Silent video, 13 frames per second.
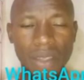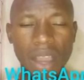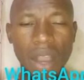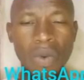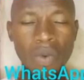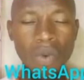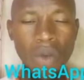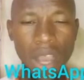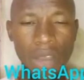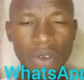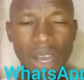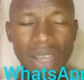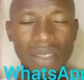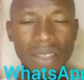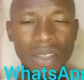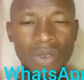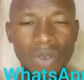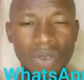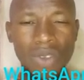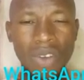And who are your
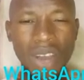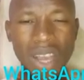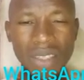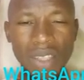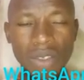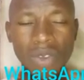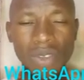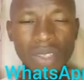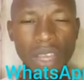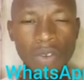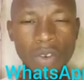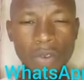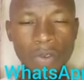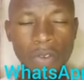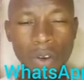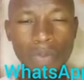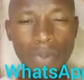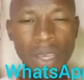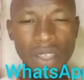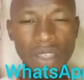ancestors? Your ancestors are your
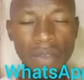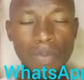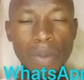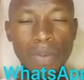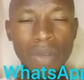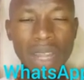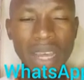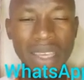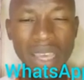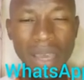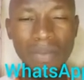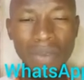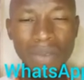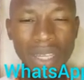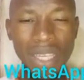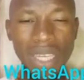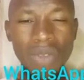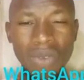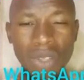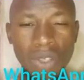forebears, people that came
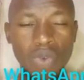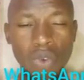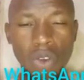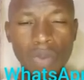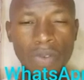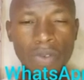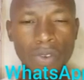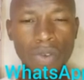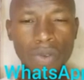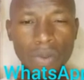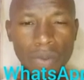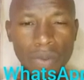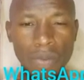into this world before you.